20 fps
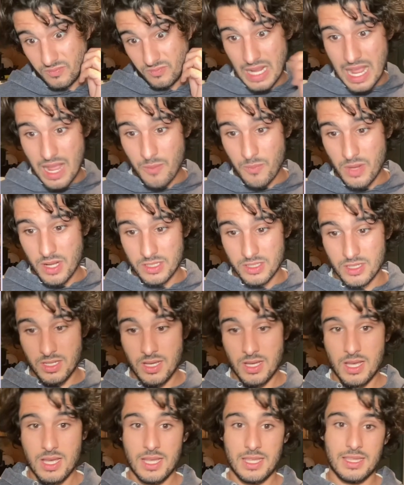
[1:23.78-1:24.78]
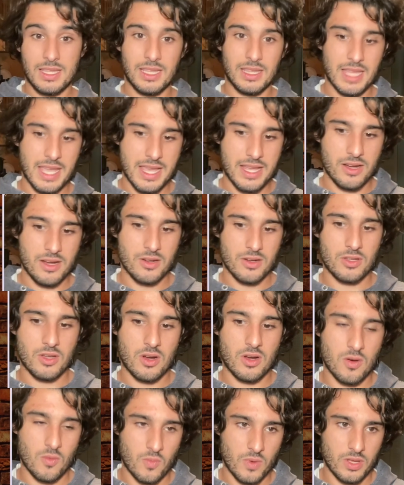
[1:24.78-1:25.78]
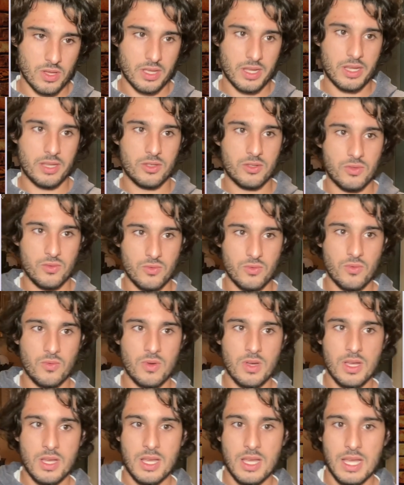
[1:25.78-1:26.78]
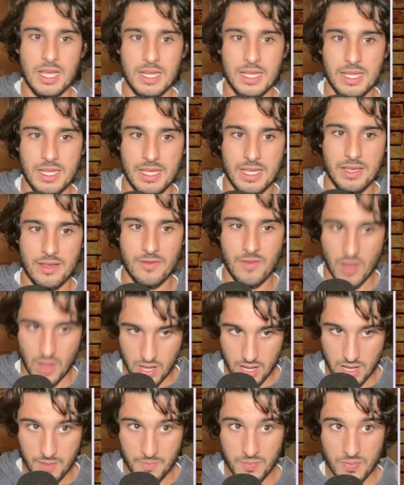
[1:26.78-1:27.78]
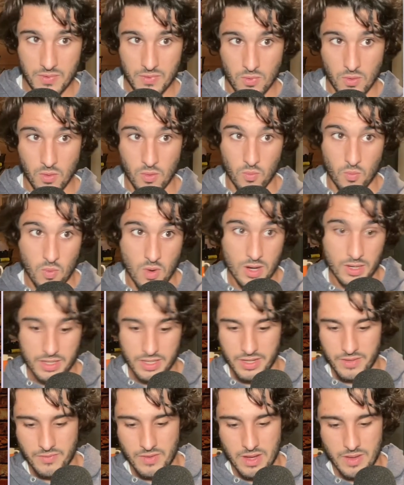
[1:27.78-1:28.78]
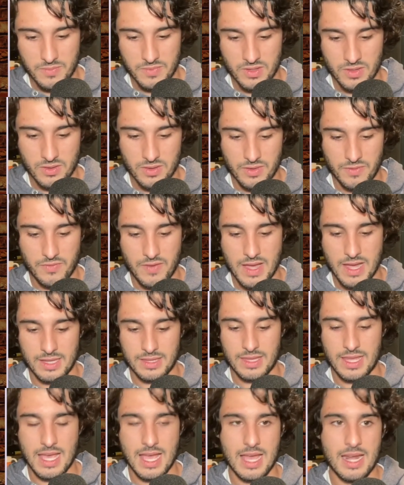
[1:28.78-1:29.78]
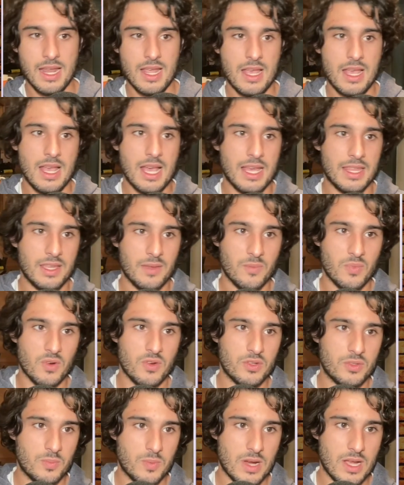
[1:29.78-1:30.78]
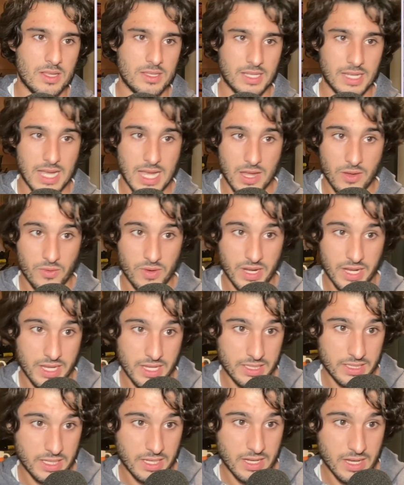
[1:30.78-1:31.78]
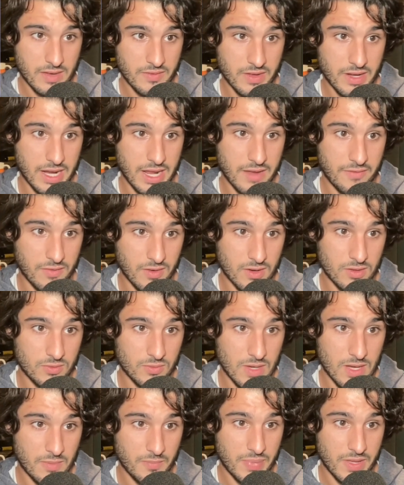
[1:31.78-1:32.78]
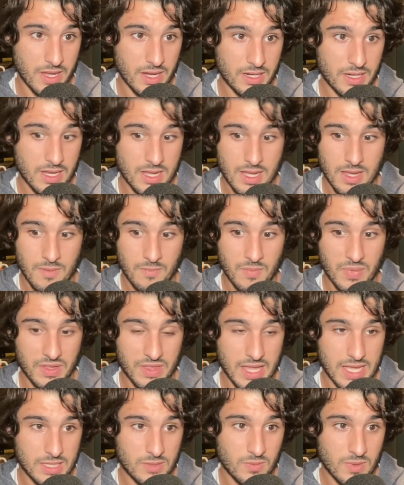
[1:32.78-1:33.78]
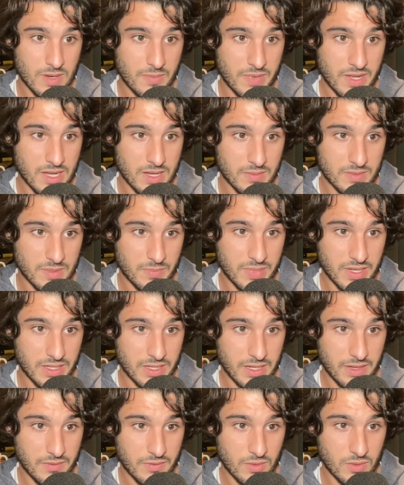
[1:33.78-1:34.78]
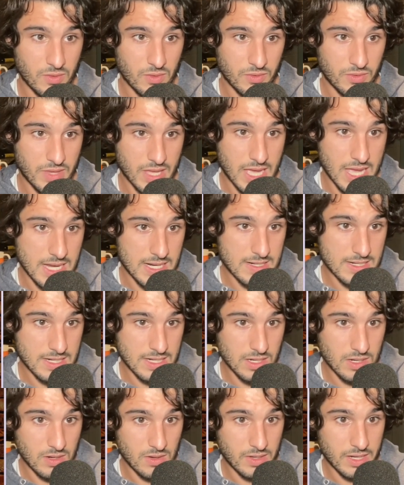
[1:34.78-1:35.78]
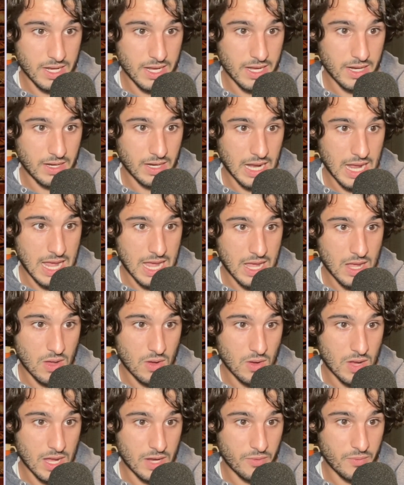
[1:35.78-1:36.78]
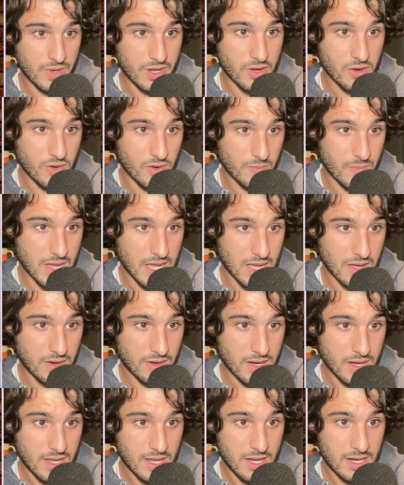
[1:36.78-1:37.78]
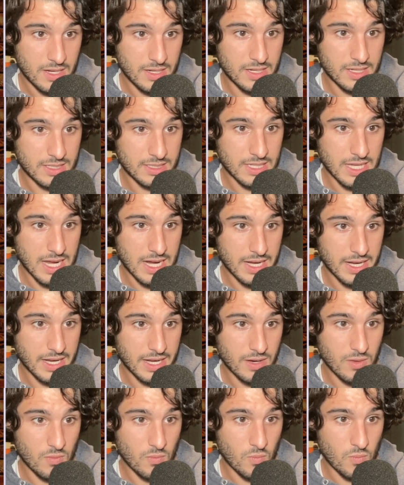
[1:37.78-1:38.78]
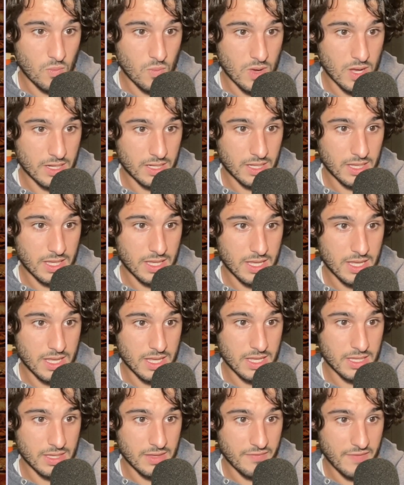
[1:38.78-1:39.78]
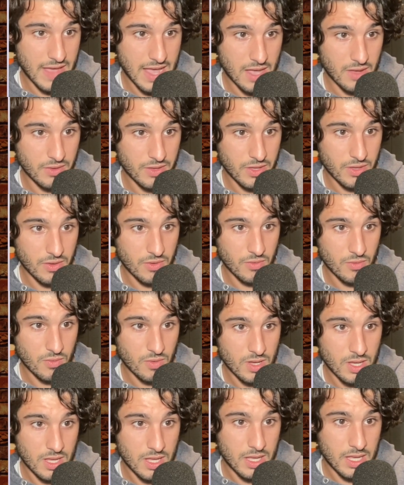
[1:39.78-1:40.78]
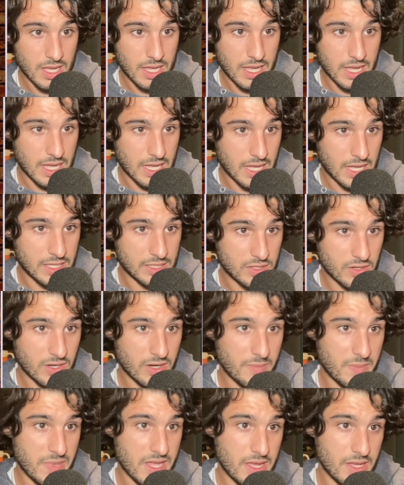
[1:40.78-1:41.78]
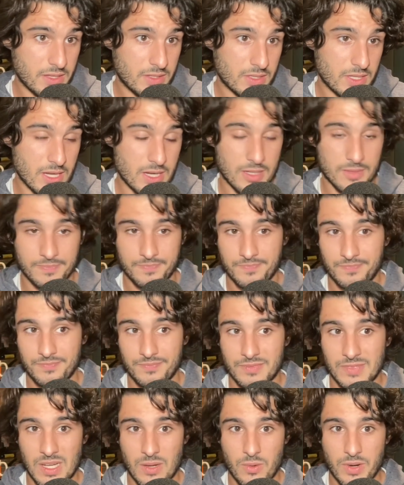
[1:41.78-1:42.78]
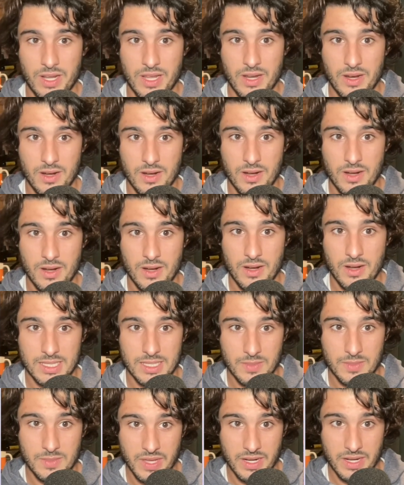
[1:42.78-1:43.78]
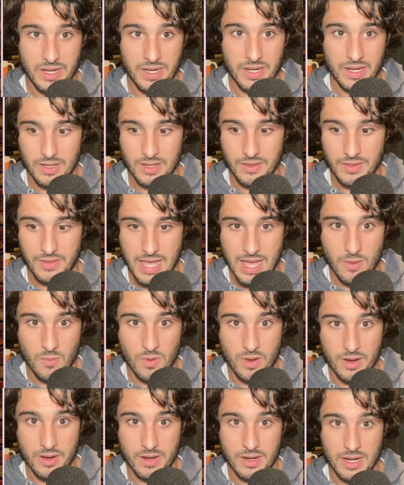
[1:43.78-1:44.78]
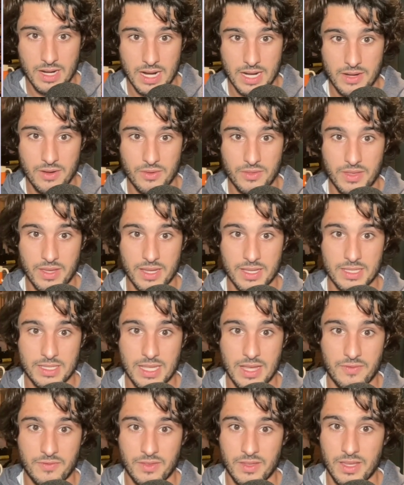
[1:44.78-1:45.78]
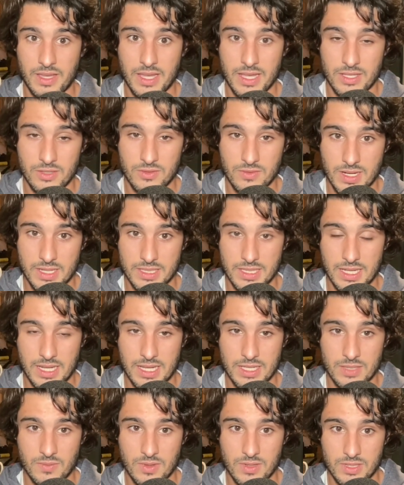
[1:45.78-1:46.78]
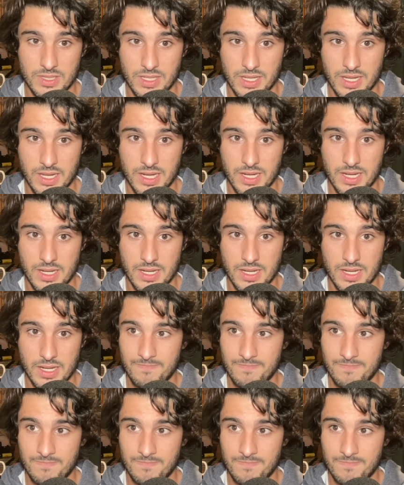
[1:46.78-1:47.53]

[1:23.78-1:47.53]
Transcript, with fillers: how much the Lakers are willing to give up or want to give up, due to the fact that I think Bruce Brown's a guy who can easily covet a first round pick, but that's where it becomes a bit difficult that, okay, how how do we go about deciding what the the value is going to be? So I want to hear your guys' opinions on that one. I do think it's definitely interesting as we're seeing